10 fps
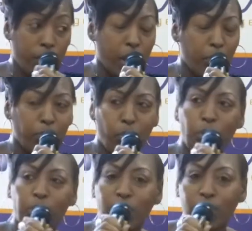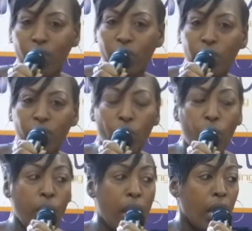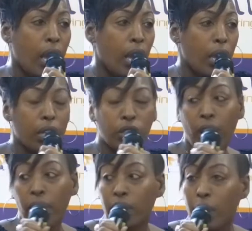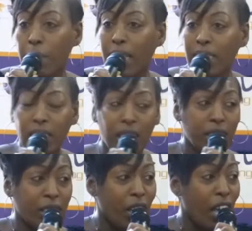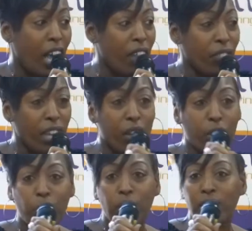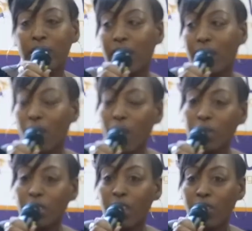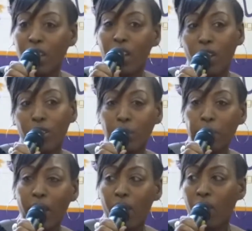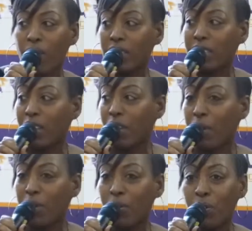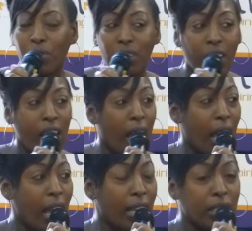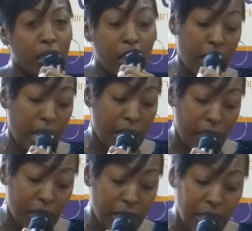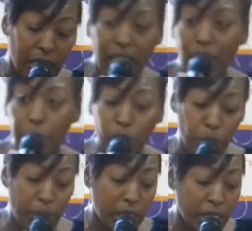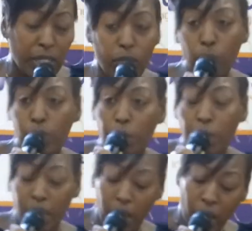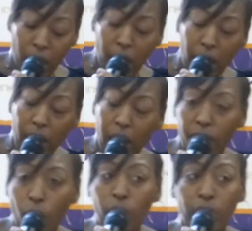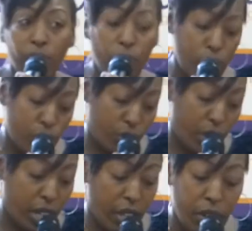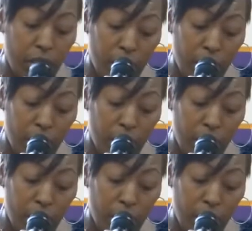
across for charity ambassadors, and they are the ones that encourage the other young girls about our events that are going on. And again, as I said, that's been tremendous. They've also been involved in volunteering